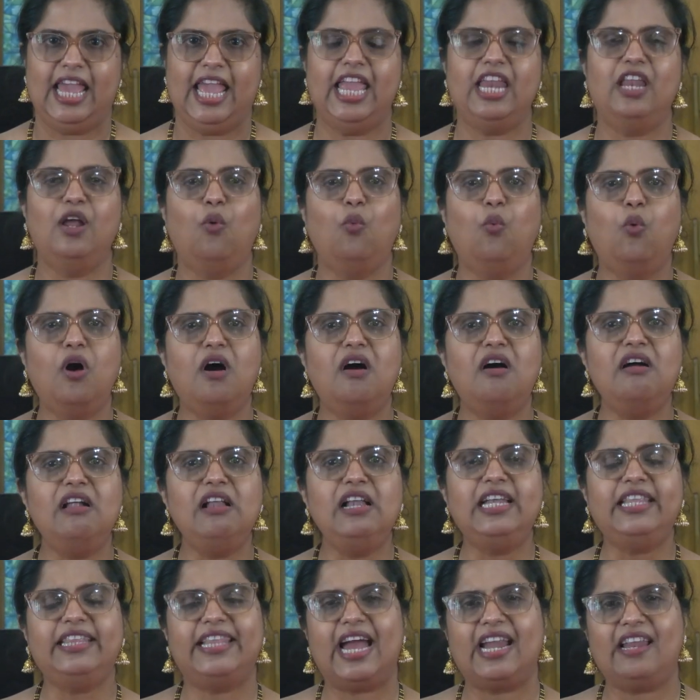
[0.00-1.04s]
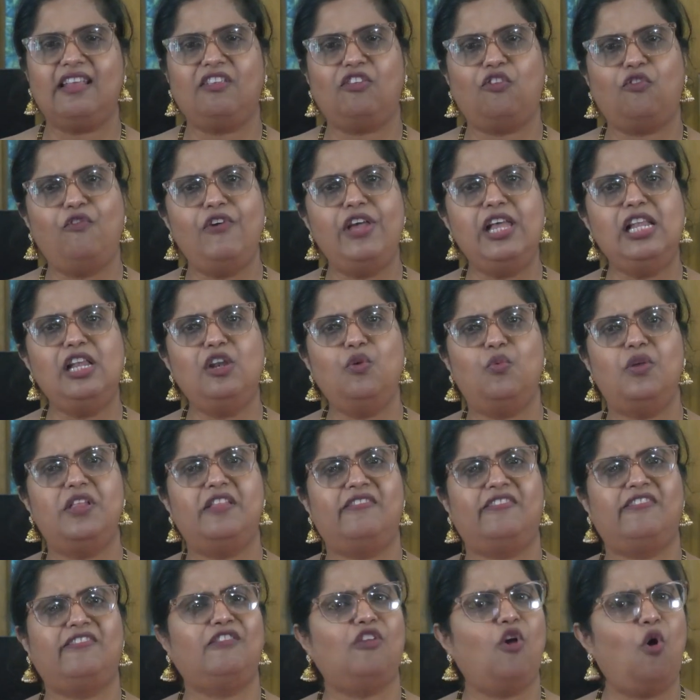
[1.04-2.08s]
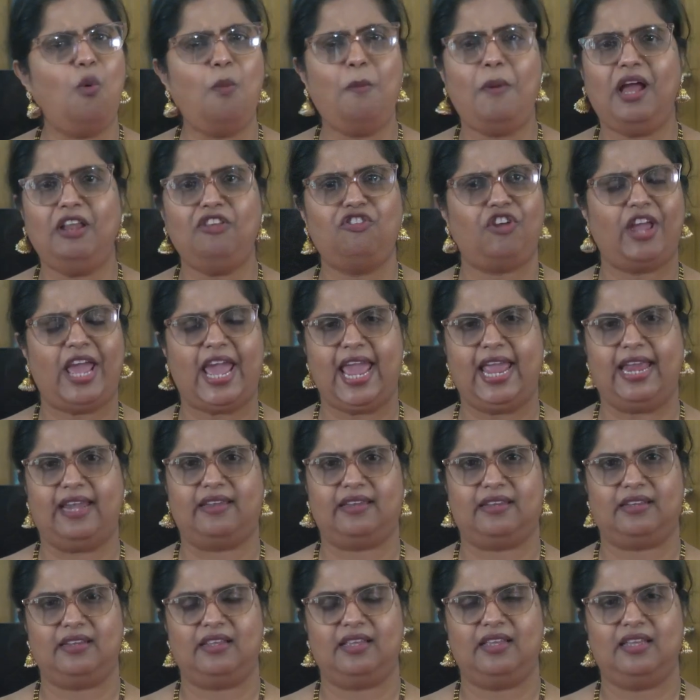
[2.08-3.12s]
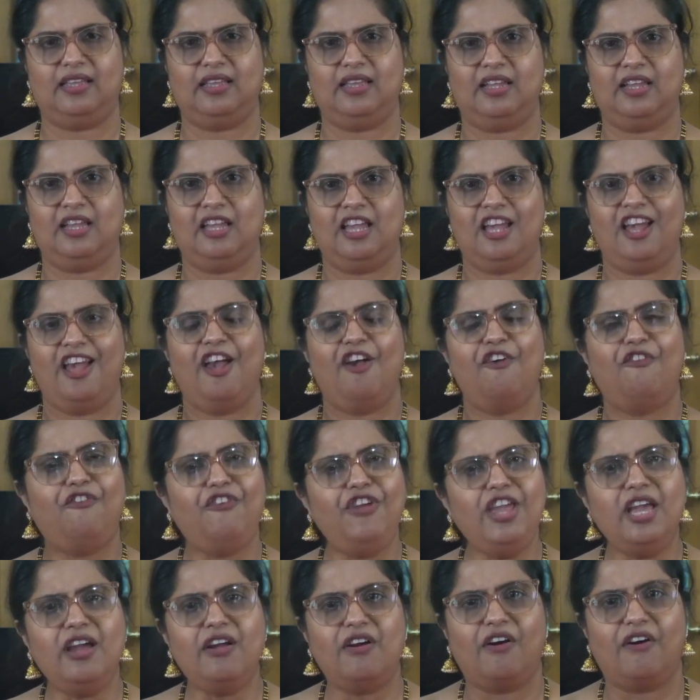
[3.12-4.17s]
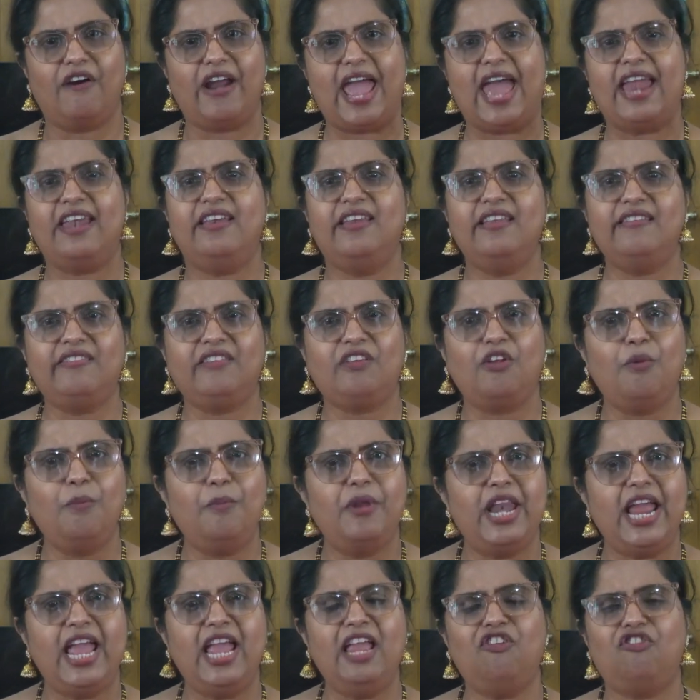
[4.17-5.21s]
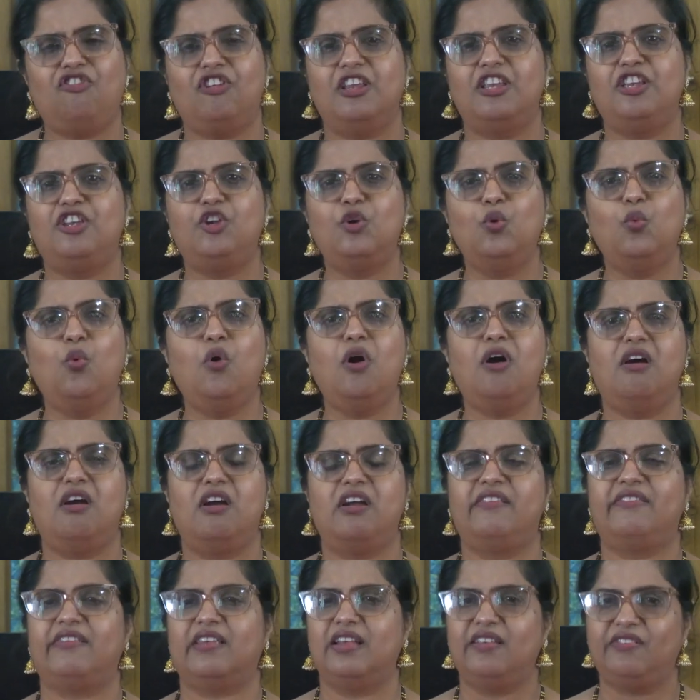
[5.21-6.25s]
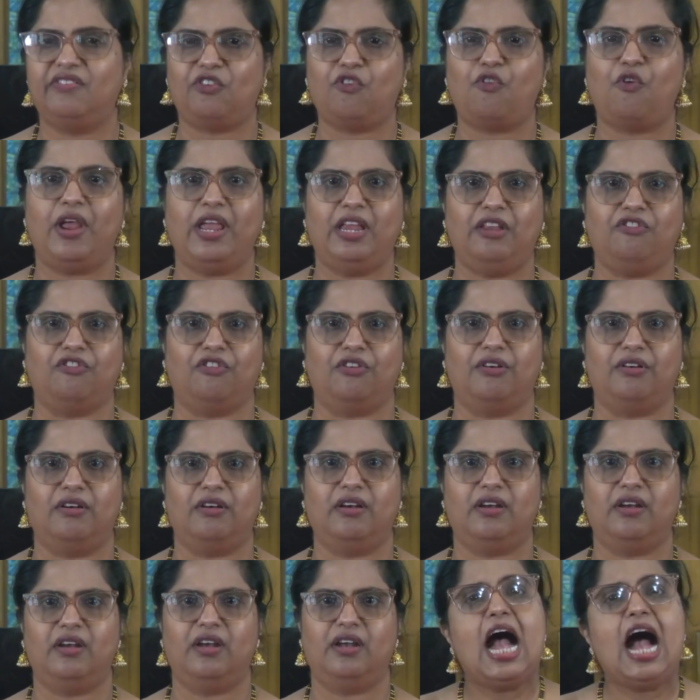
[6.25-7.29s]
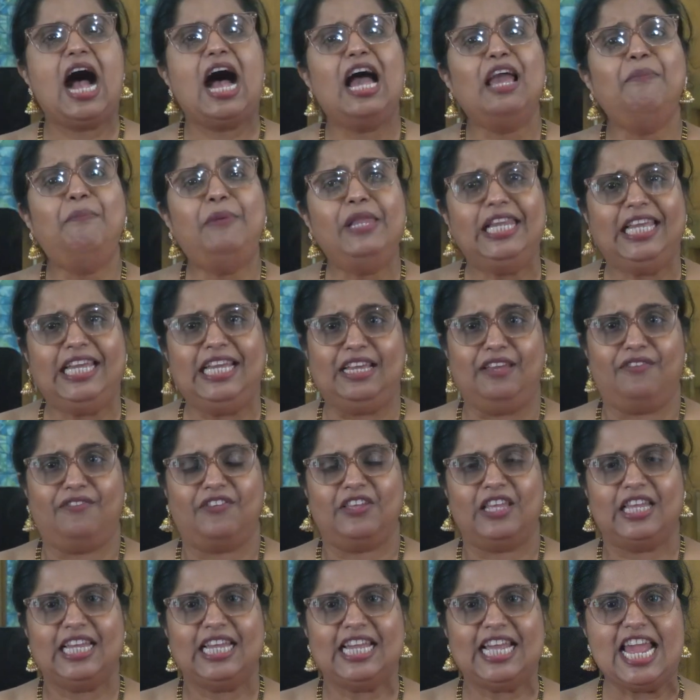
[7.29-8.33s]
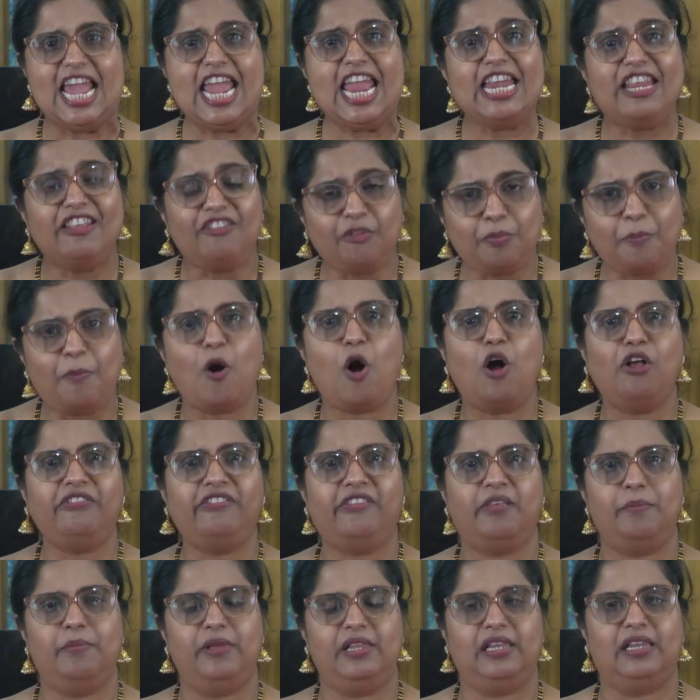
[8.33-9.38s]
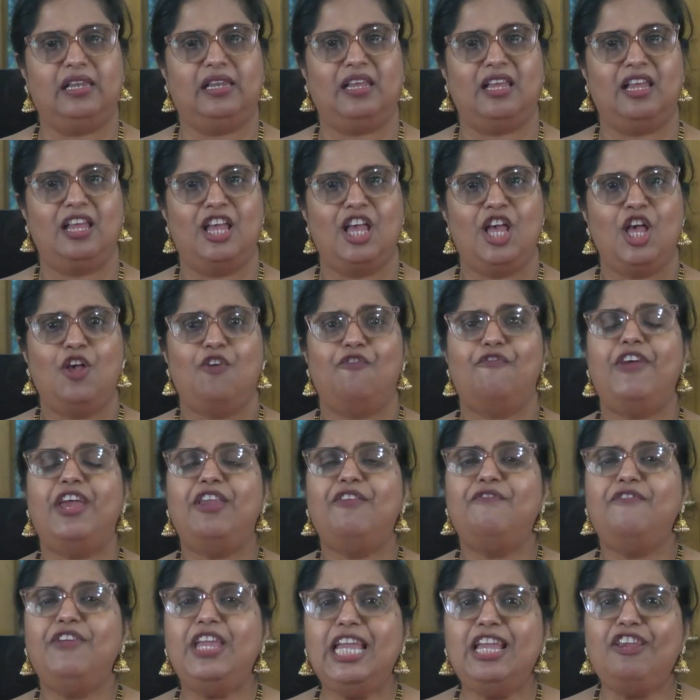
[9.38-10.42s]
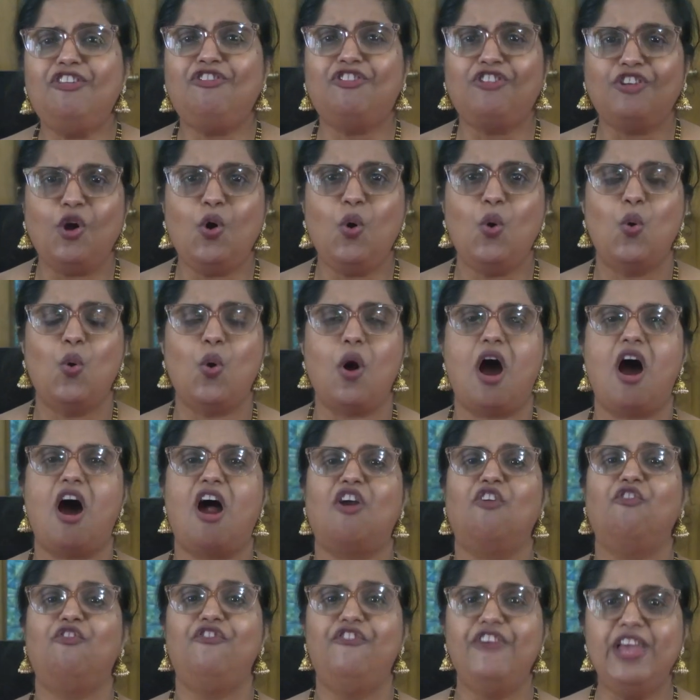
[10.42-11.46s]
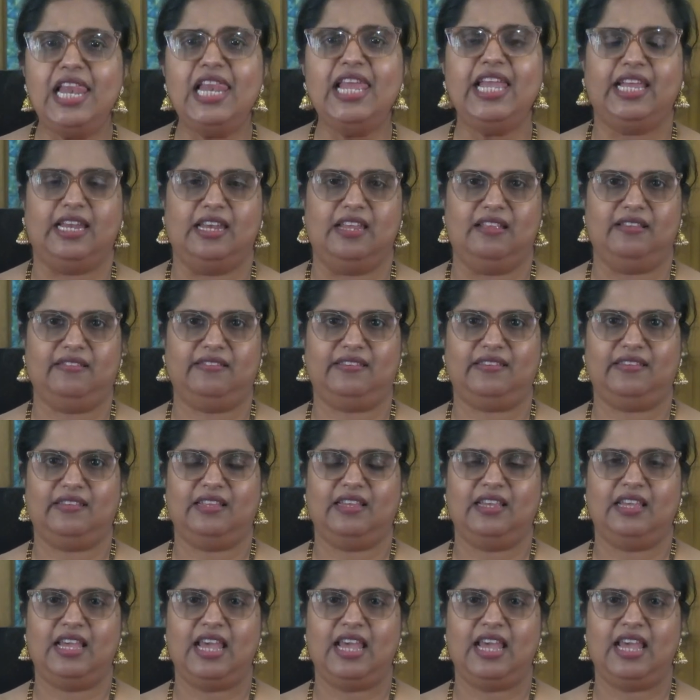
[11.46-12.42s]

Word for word: In a world that is filled with so much hate, fear, and discrimination towards a stranger. I believe it is possible when we show our willingness